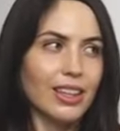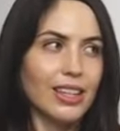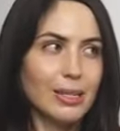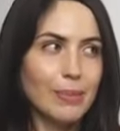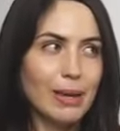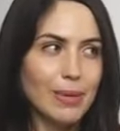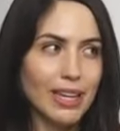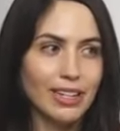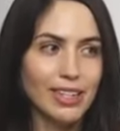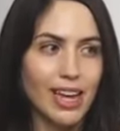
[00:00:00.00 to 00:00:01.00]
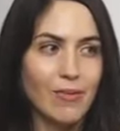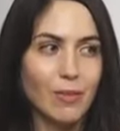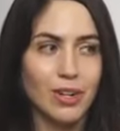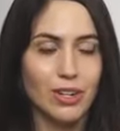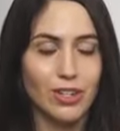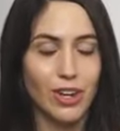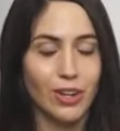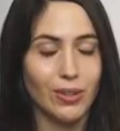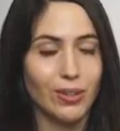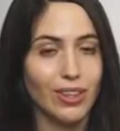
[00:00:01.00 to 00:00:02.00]
This might be a good time for me to show
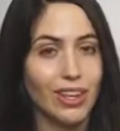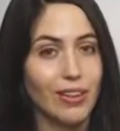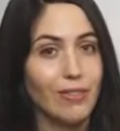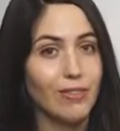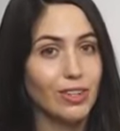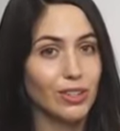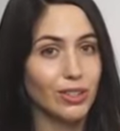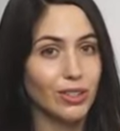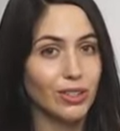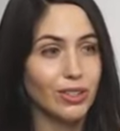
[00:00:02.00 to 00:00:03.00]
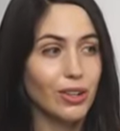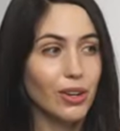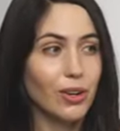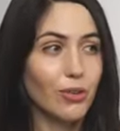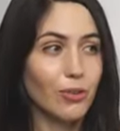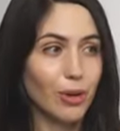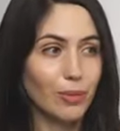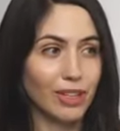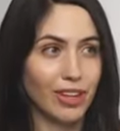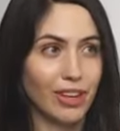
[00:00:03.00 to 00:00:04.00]
you the official
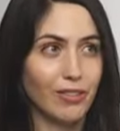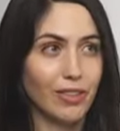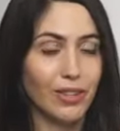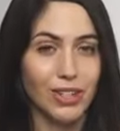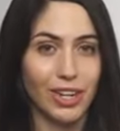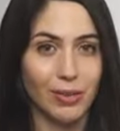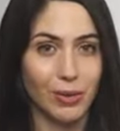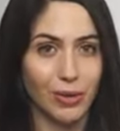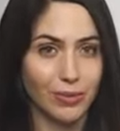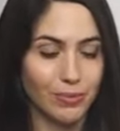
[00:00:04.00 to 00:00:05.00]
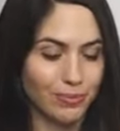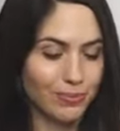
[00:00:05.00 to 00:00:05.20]
formula for the chain rule.